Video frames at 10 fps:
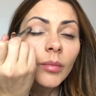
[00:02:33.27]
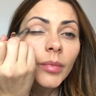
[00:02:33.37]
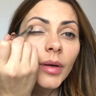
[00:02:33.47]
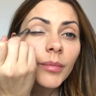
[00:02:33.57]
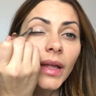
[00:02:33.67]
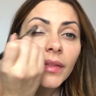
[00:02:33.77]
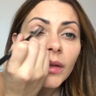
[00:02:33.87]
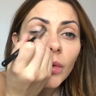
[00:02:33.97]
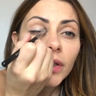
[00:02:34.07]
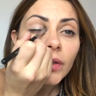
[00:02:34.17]
But mainly
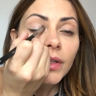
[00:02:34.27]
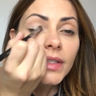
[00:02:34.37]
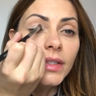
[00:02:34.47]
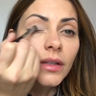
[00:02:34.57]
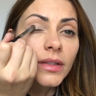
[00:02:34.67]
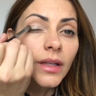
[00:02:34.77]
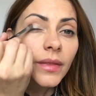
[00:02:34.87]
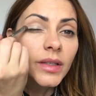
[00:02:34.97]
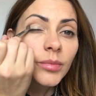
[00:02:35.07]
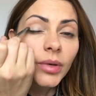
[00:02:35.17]
what you can see is
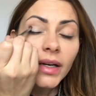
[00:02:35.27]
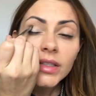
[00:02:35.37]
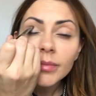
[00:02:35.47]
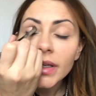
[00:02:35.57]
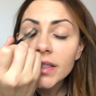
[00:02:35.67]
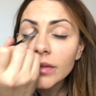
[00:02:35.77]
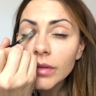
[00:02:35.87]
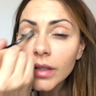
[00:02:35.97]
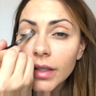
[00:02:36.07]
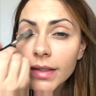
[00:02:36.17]
that this brush makes it
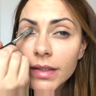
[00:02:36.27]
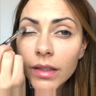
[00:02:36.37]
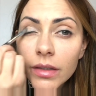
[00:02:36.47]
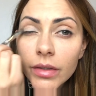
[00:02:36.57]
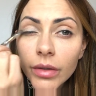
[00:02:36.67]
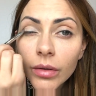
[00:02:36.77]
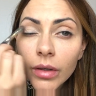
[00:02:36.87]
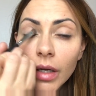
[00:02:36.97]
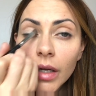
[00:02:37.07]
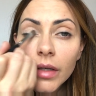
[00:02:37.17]
really easy to
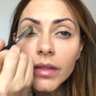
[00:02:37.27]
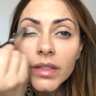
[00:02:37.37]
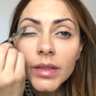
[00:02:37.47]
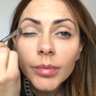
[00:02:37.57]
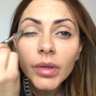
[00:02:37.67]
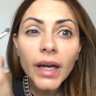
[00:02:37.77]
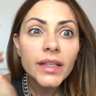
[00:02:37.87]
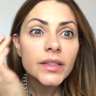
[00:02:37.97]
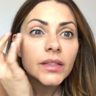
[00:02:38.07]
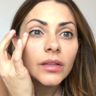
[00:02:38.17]
just
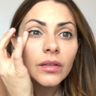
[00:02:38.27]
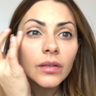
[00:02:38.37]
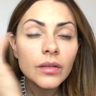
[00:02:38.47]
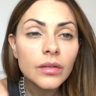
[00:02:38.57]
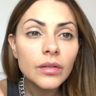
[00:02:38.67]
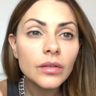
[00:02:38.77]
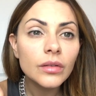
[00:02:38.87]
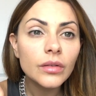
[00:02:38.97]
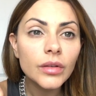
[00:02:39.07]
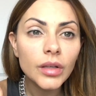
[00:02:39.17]
press
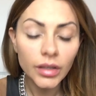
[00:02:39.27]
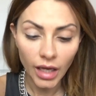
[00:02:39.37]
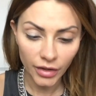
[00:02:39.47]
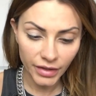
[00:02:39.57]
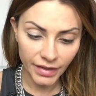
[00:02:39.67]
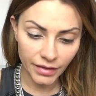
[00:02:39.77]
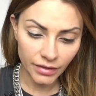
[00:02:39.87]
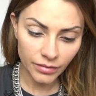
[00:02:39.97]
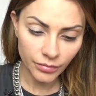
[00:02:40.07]
the color in.